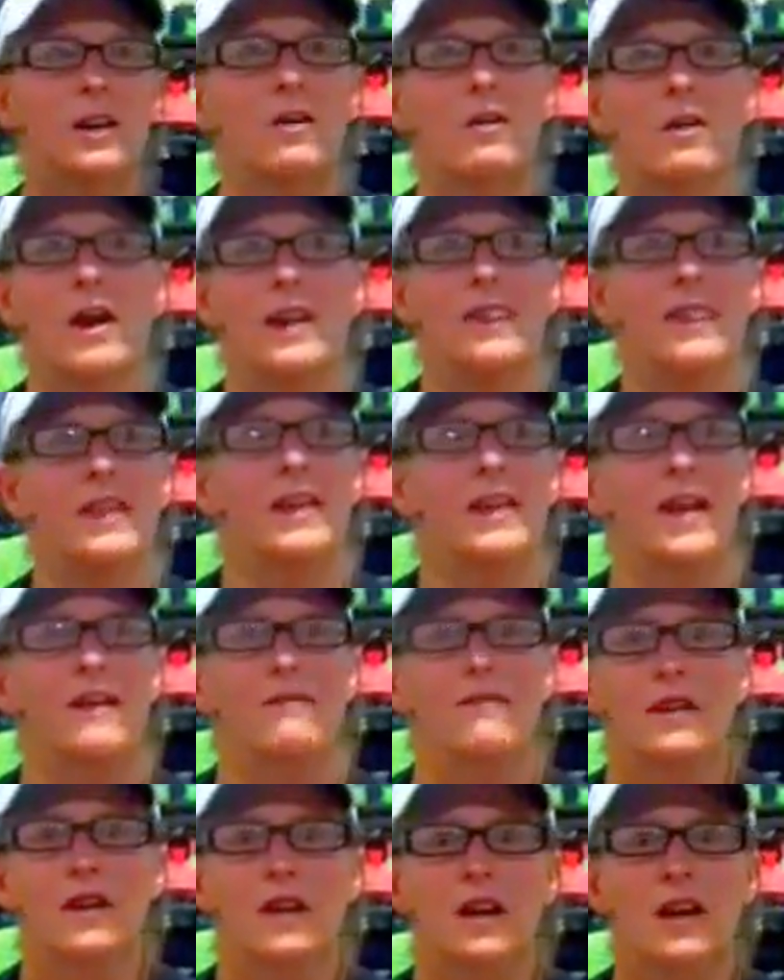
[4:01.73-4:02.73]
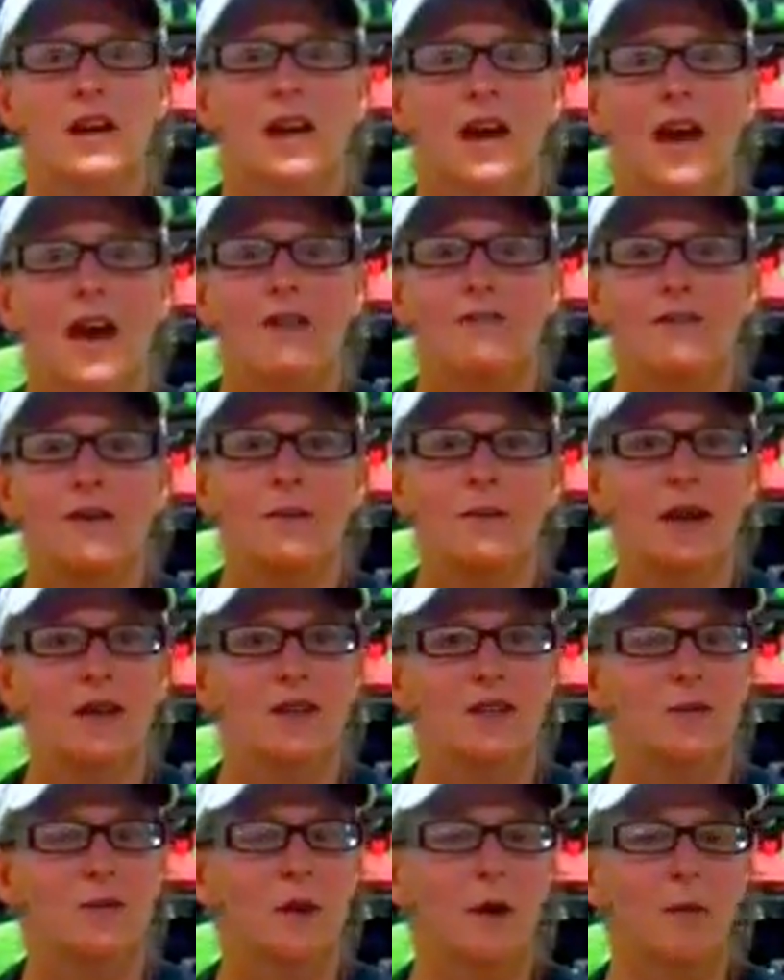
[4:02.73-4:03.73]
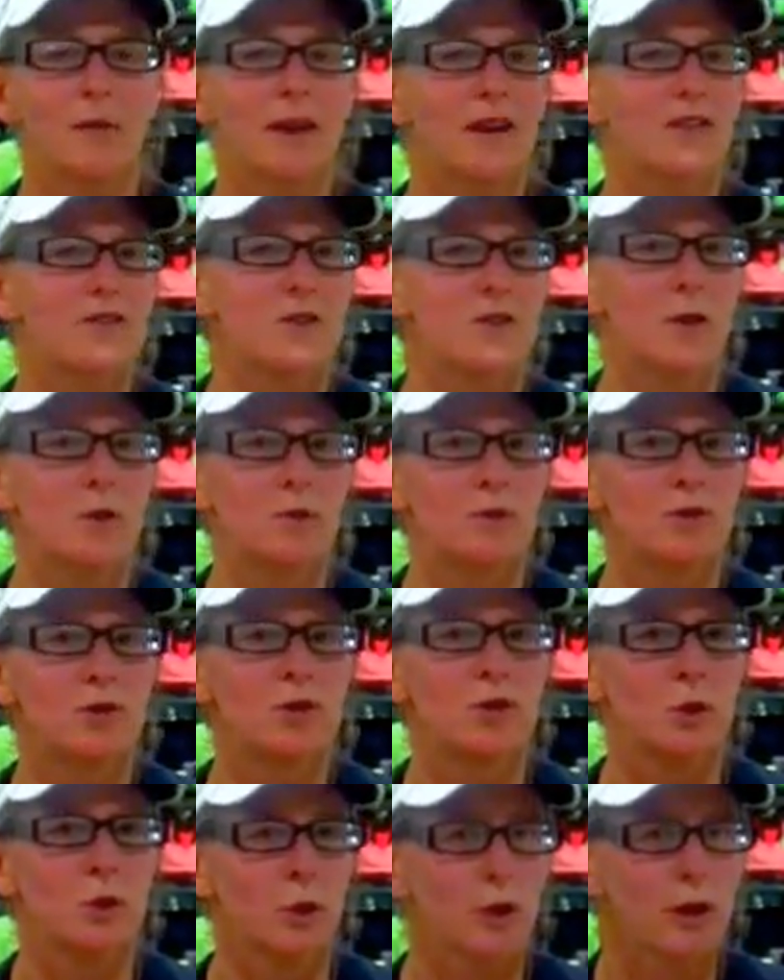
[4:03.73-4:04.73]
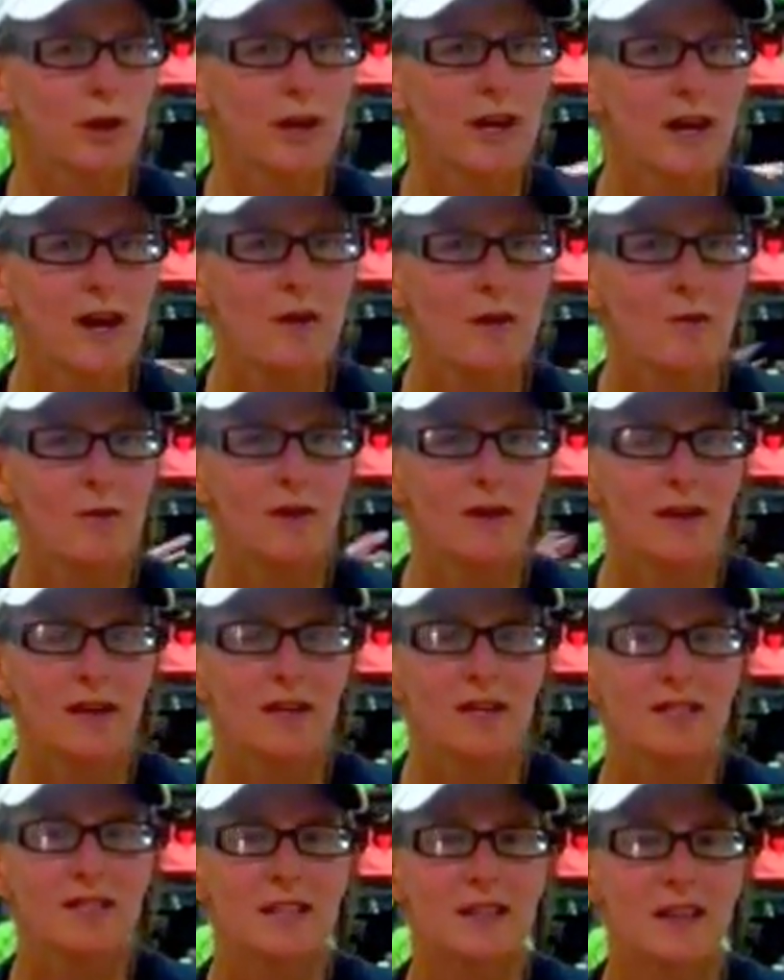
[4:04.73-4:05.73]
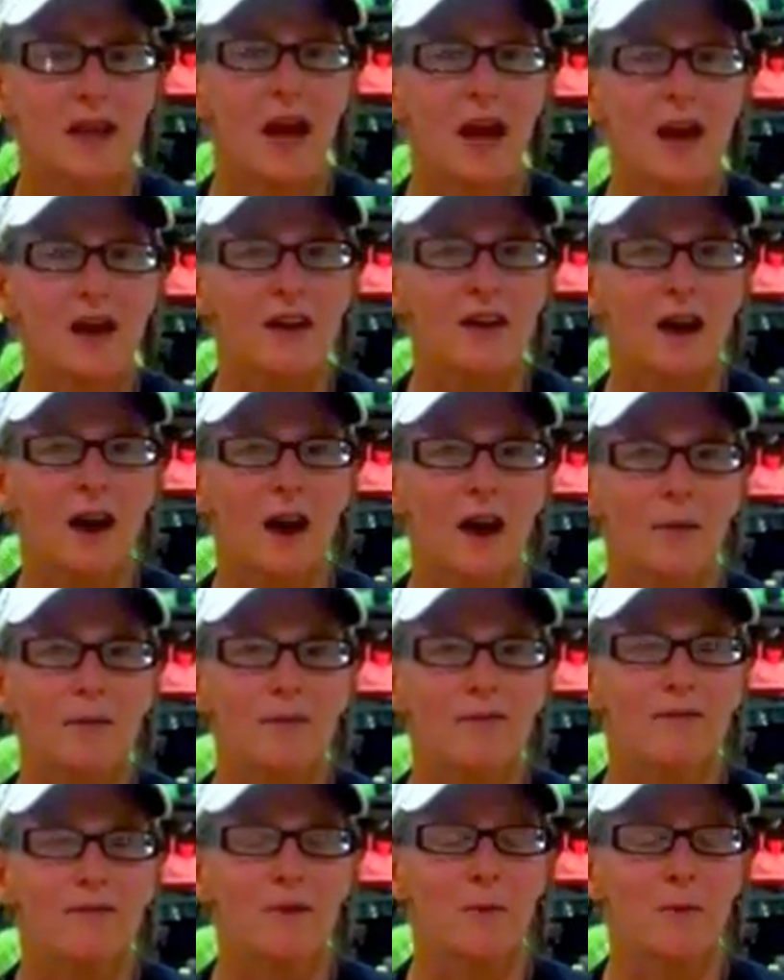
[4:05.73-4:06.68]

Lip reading: I think every ambassador probably has their own story related to that.